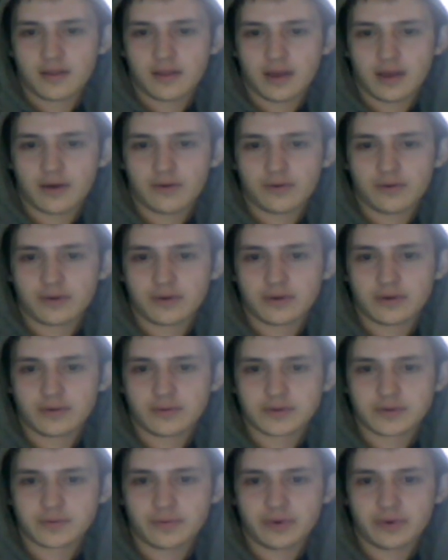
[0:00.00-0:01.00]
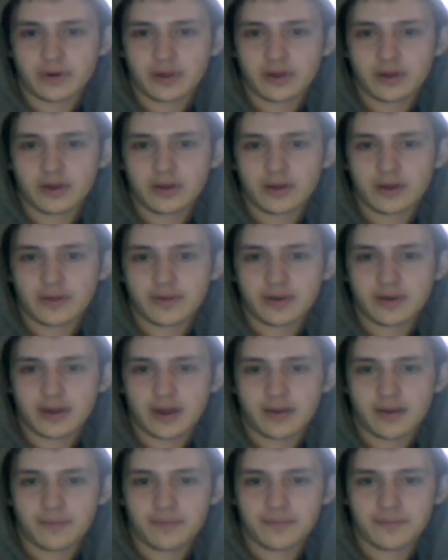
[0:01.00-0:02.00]
That one was pretty good at the
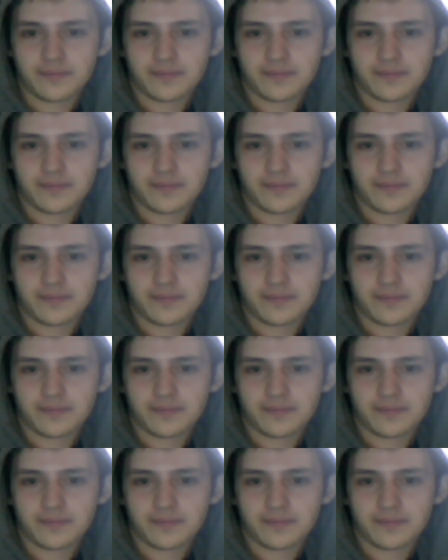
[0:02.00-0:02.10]
time.